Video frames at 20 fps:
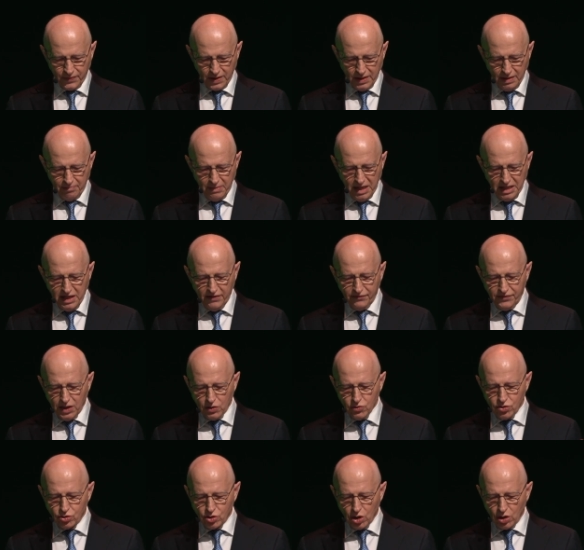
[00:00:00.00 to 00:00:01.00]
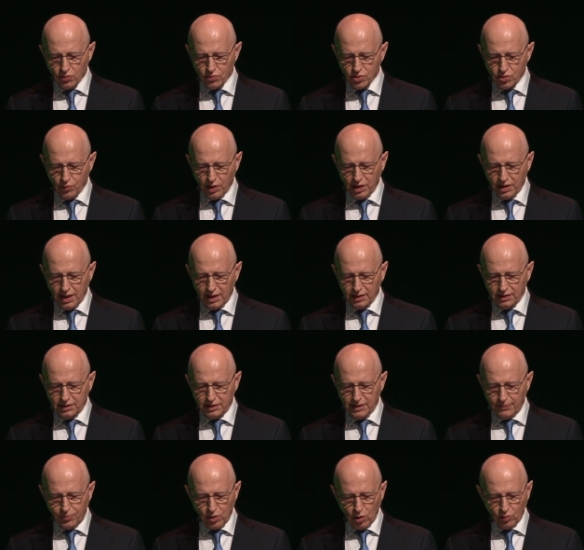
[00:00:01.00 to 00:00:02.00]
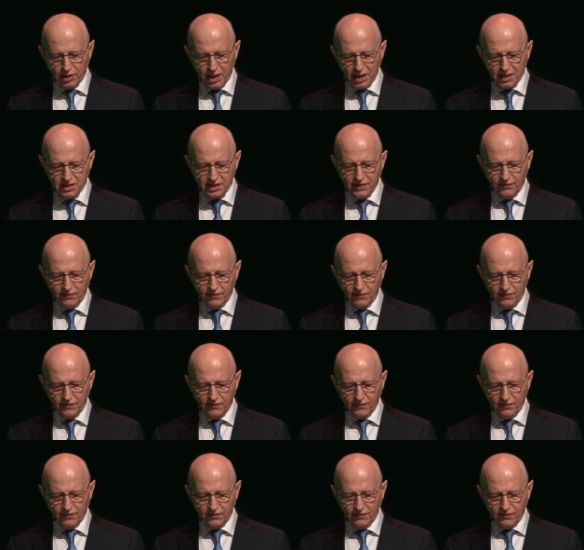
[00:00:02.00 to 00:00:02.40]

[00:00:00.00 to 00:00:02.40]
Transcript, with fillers: Many of those drones were not the products